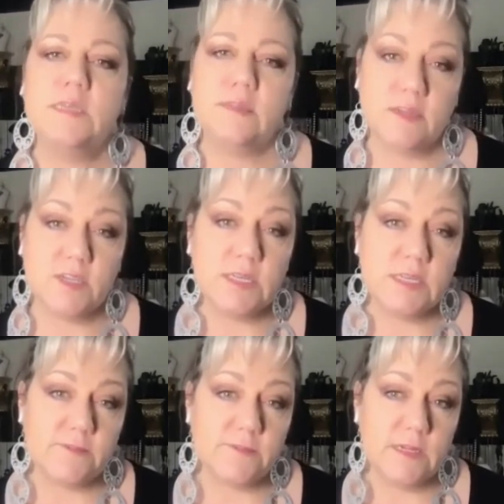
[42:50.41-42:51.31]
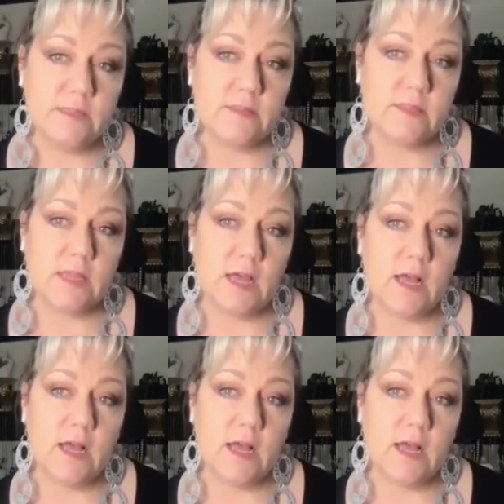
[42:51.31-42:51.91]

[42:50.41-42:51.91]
such a difference